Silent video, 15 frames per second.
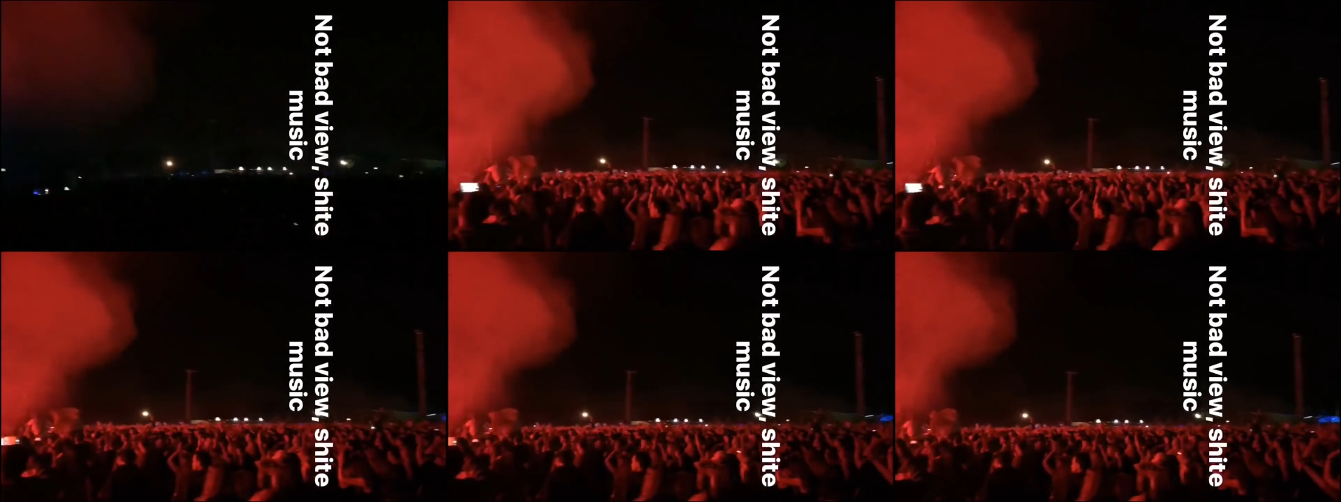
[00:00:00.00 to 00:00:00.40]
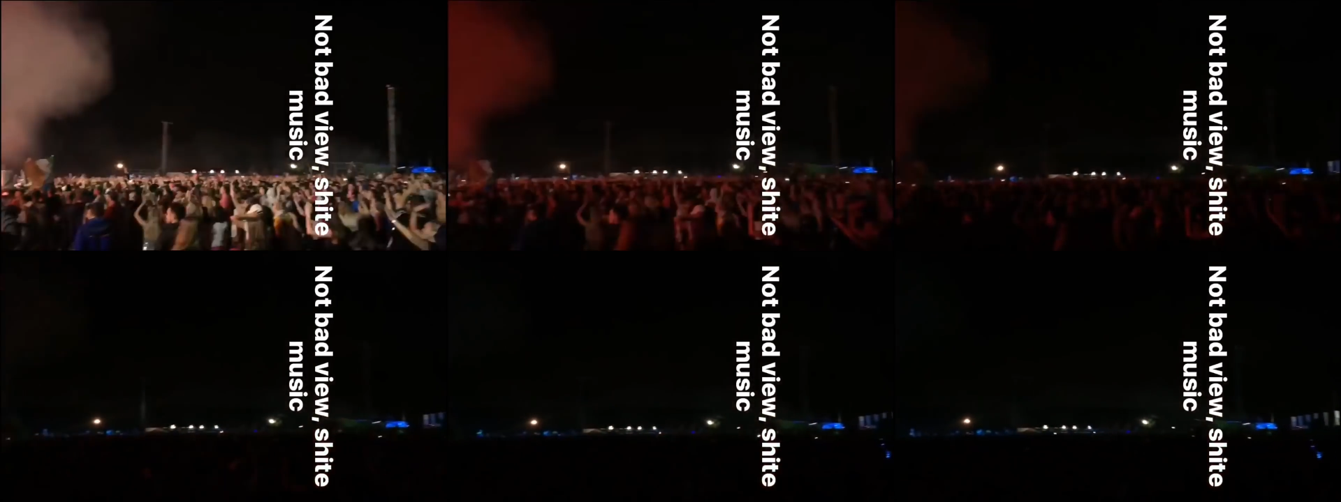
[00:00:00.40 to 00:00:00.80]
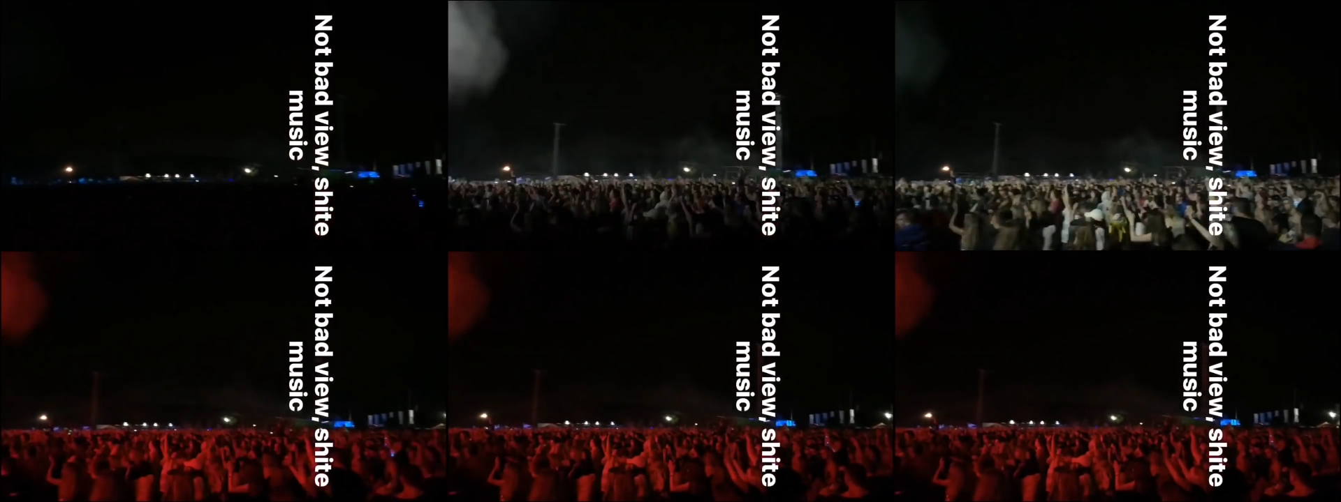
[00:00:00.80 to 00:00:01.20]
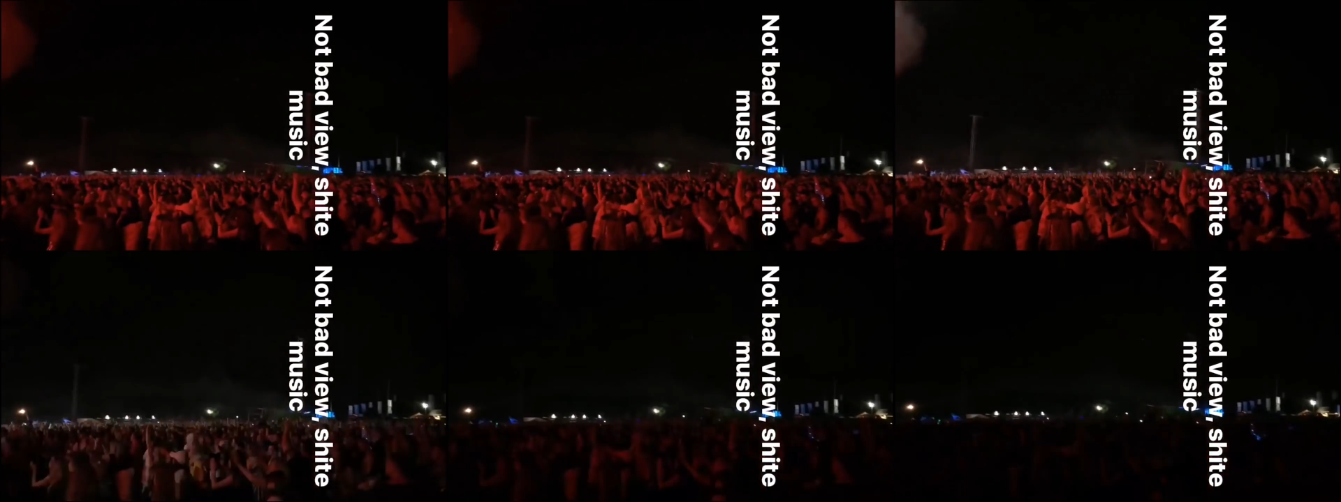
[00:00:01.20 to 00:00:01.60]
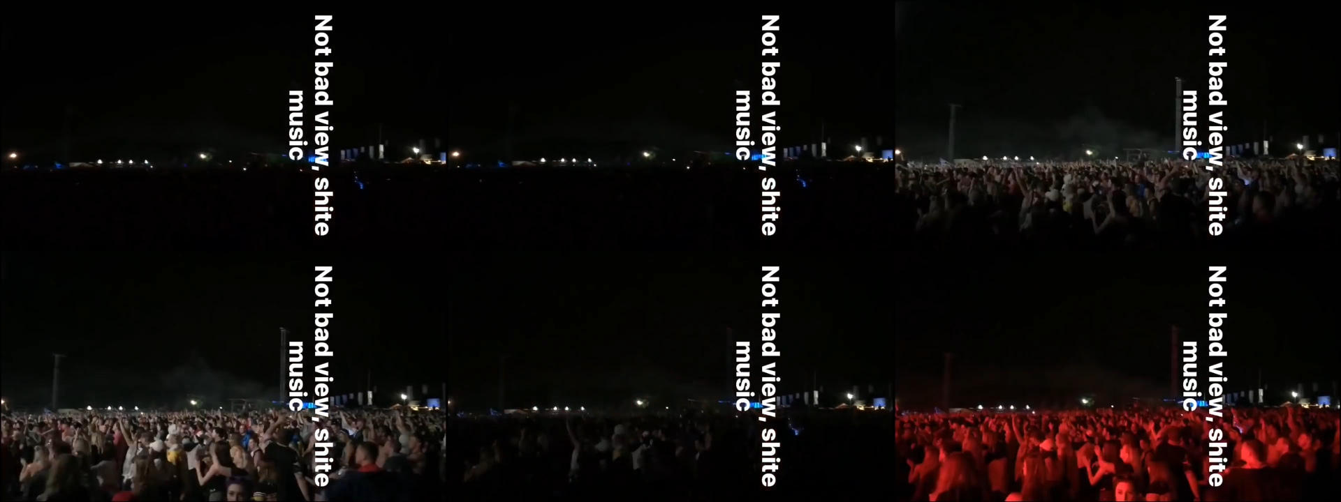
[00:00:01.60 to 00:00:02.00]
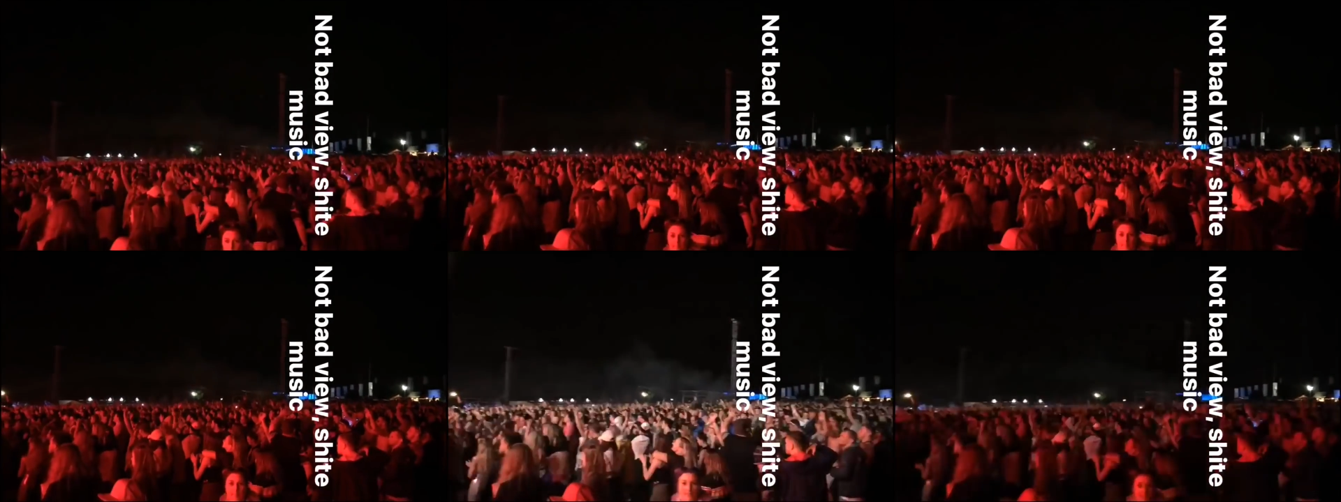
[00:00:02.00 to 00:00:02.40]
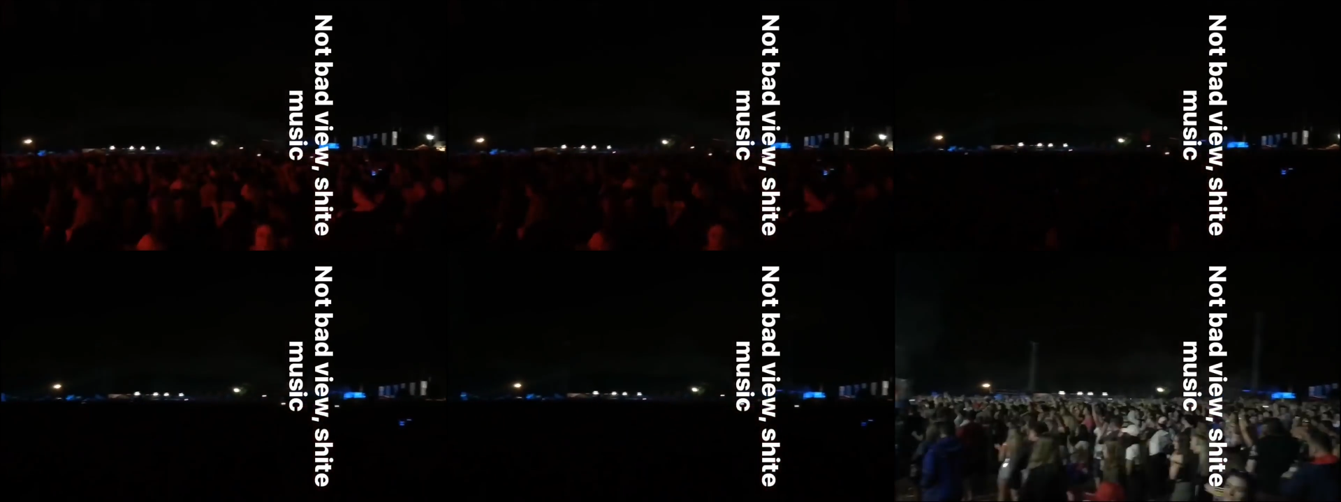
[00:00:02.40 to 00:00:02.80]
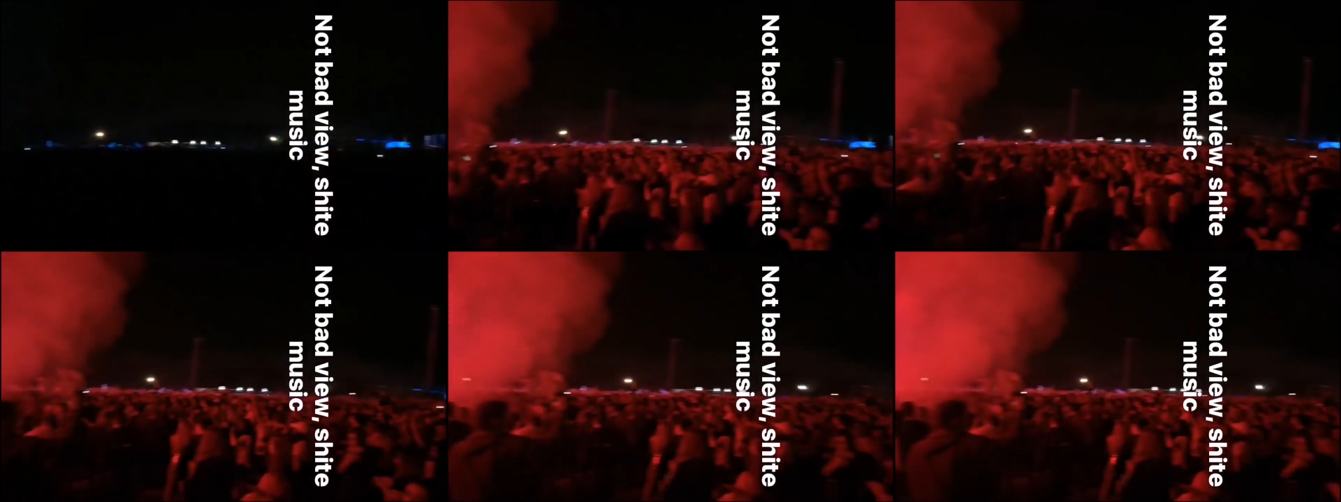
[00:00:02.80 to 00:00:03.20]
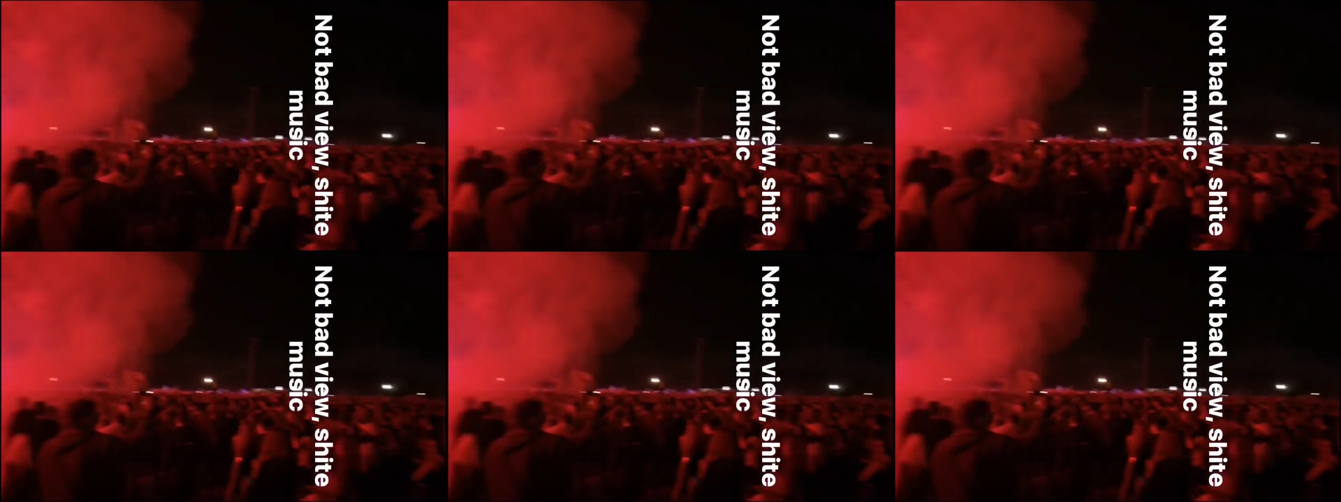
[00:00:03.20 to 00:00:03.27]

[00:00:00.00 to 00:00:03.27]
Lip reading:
(no speaker visible)